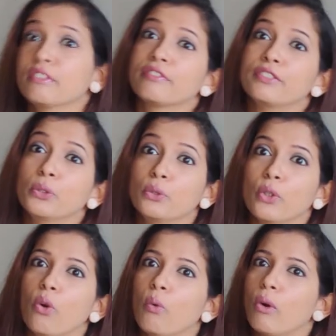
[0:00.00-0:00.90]
if you
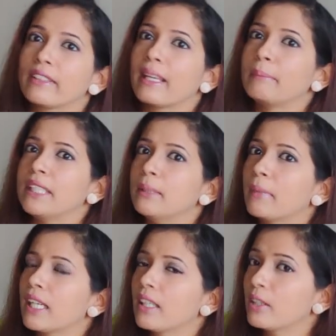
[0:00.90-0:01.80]
know what I mean
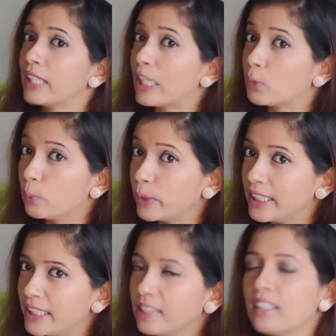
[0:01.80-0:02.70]
by that
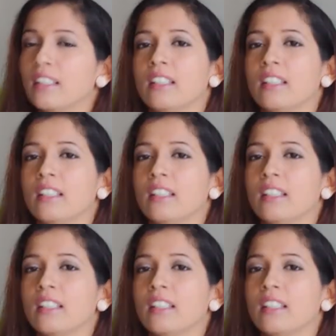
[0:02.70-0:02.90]
we.